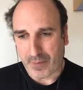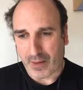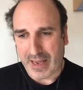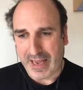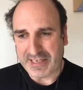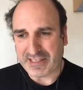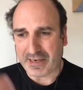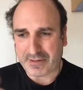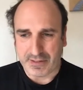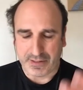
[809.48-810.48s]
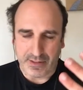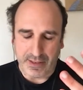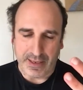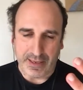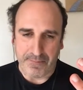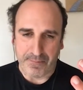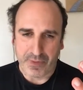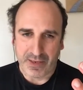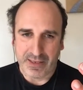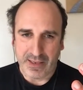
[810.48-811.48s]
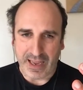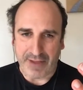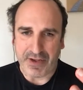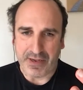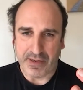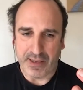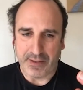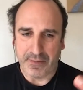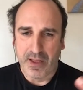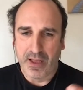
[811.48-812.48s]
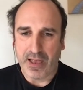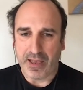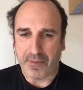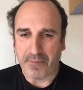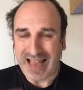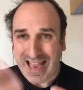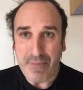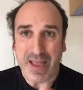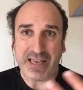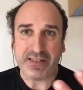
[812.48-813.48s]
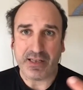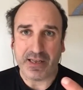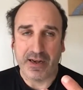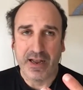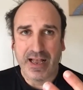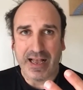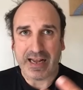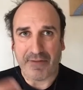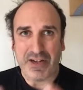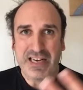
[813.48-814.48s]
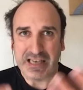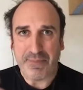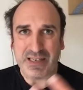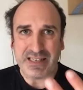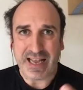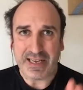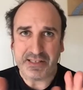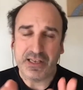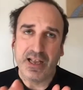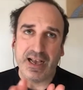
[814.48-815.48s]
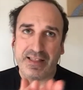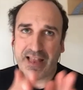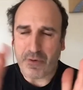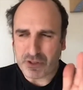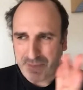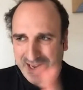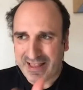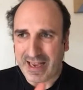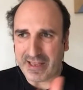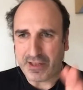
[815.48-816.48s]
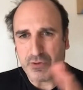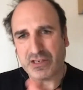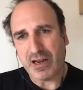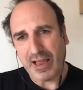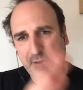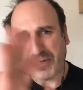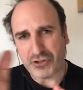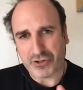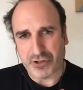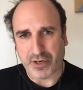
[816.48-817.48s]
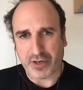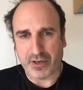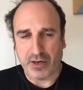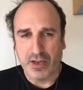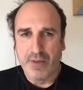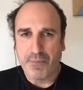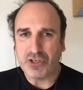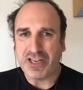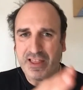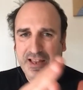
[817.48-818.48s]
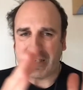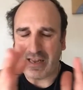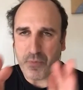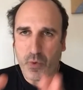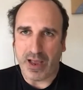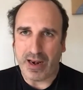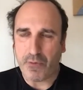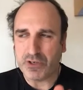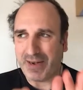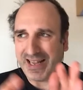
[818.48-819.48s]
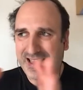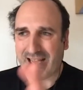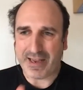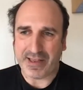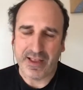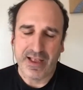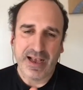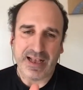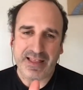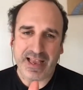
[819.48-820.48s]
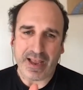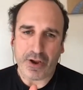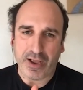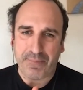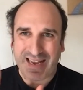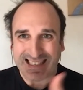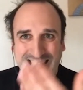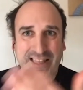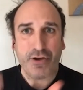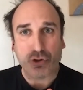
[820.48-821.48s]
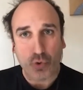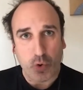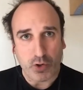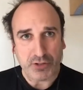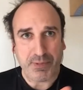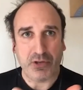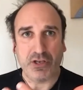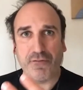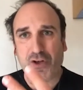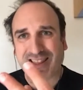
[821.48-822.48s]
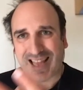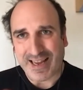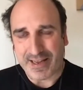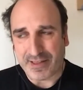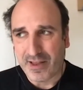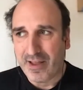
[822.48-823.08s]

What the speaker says: I started having nightmares and having the sleepless nights. And then I was very tired. It was like a vicious circle, because I didn't sleep well. I was very tired. And then my anxiety got worse, because if you are tired,